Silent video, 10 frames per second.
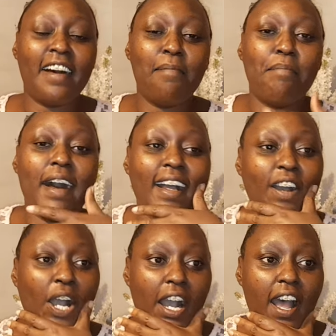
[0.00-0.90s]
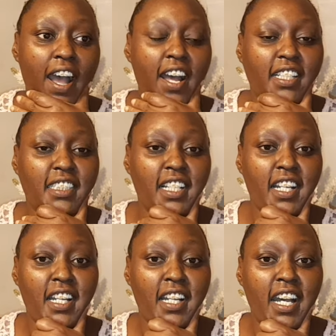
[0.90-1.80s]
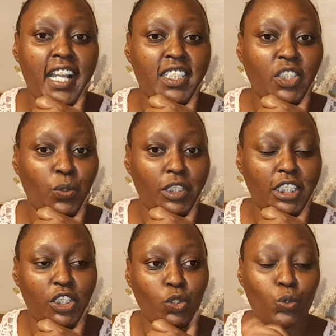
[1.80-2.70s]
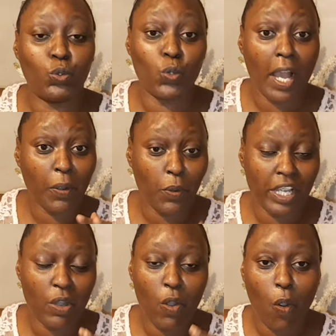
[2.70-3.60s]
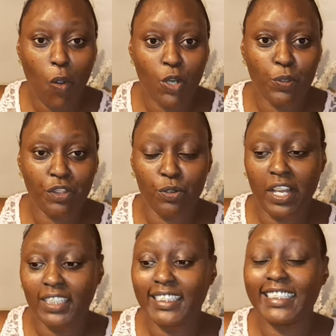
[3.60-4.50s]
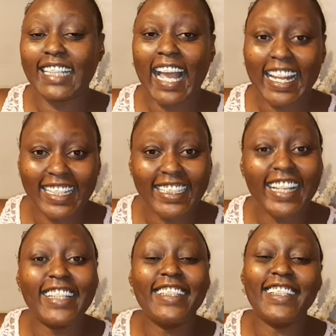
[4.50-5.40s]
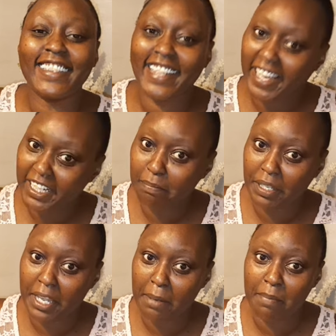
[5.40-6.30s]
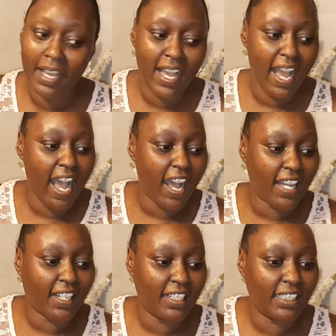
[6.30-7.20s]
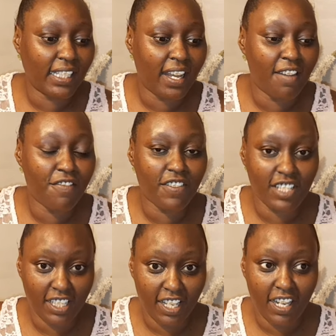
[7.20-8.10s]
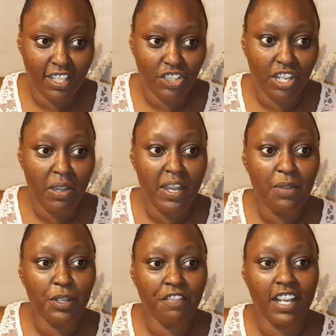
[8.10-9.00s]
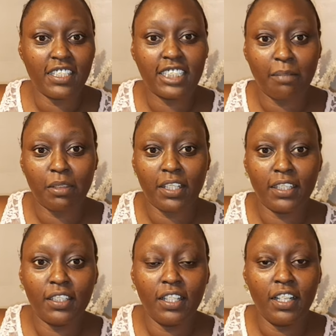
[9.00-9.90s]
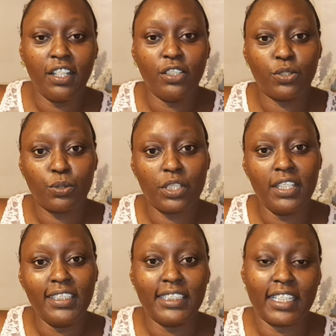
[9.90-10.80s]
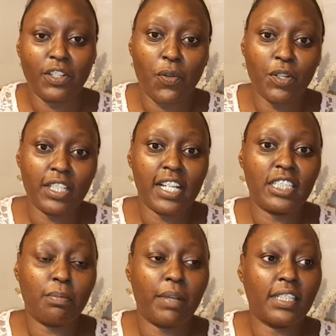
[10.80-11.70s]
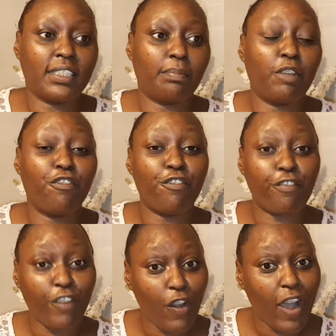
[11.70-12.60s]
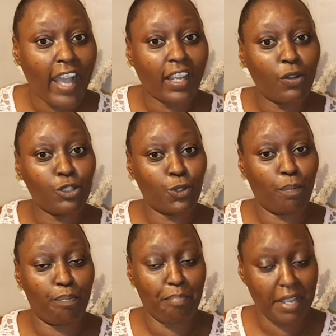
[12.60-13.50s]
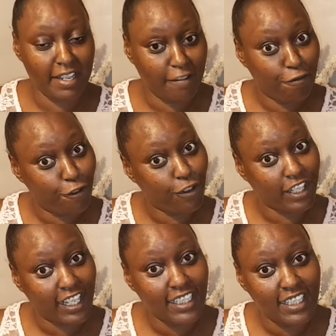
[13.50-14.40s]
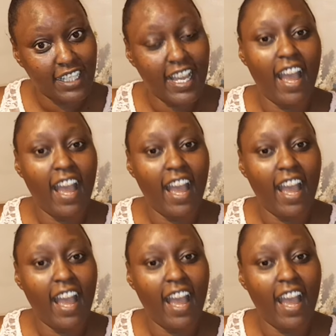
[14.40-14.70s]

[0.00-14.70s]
I'm back and I just wanted to do a quick haul with you guys. It's currently 9 p.m. At least I've taken a shower, we've had something to eat and all that. But before I go to bed and forget,